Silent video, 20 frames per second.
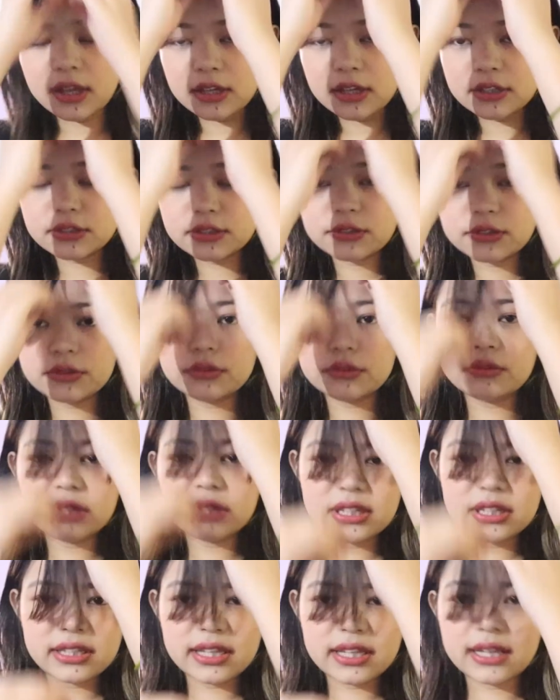So what
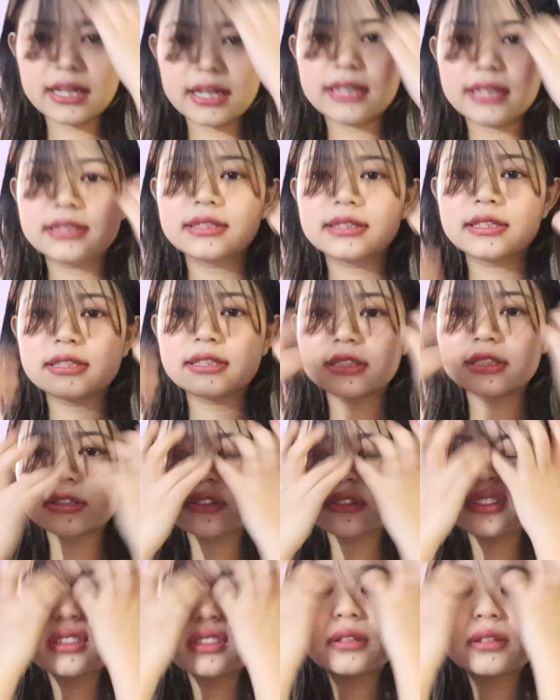do you think, guys? This is
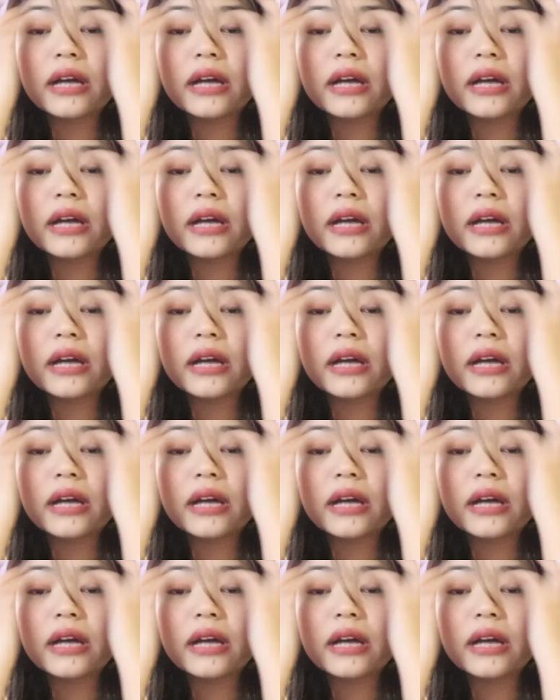good.